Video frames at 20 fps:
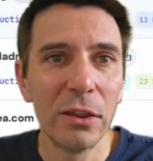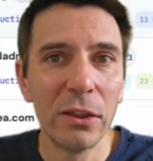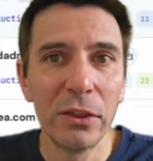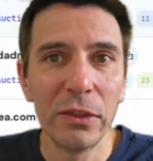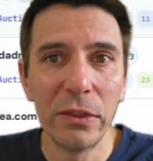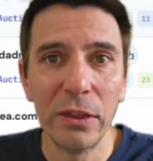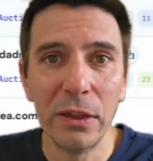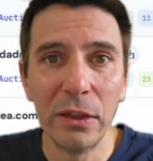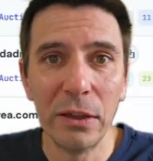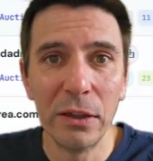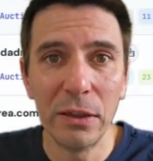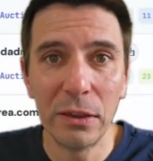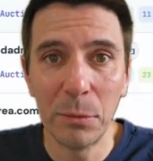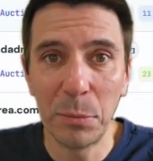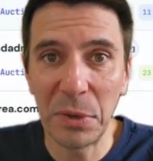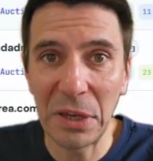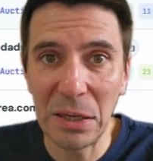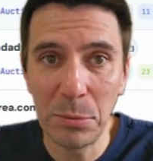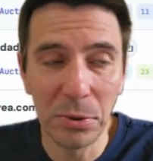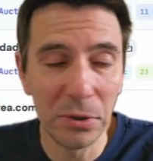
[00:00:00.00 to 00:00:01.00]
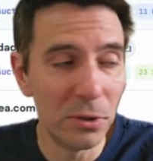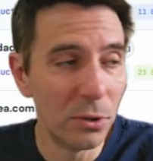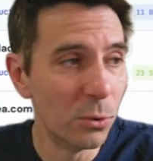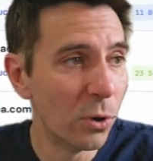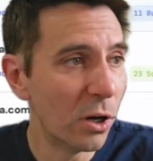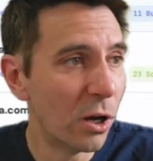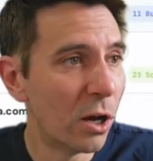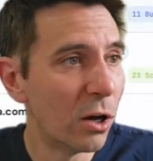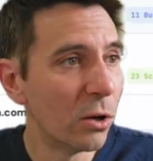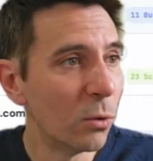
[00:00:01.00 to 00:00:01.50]
the people
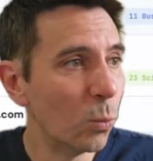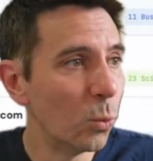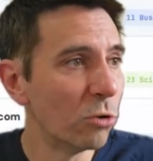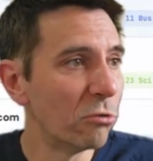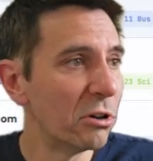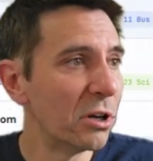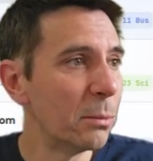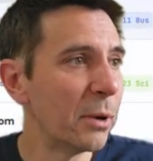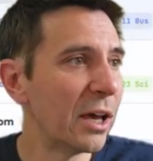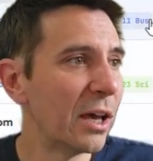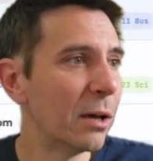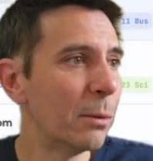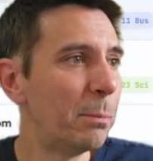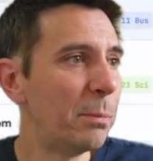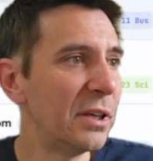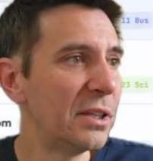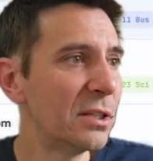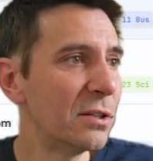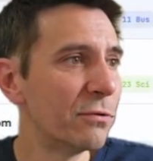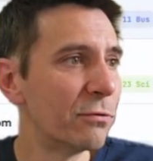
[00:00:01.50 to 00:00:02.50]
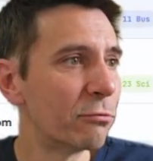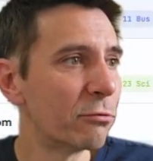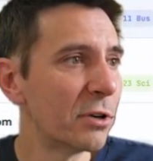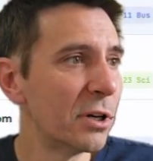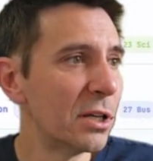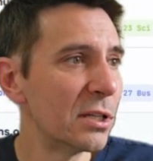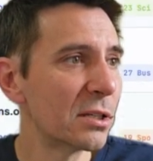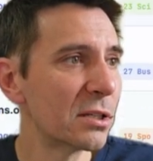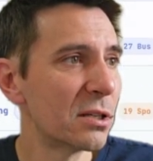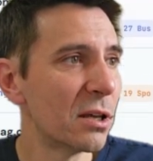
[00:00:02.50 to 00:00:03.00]
who aren't worried about a bit of risk.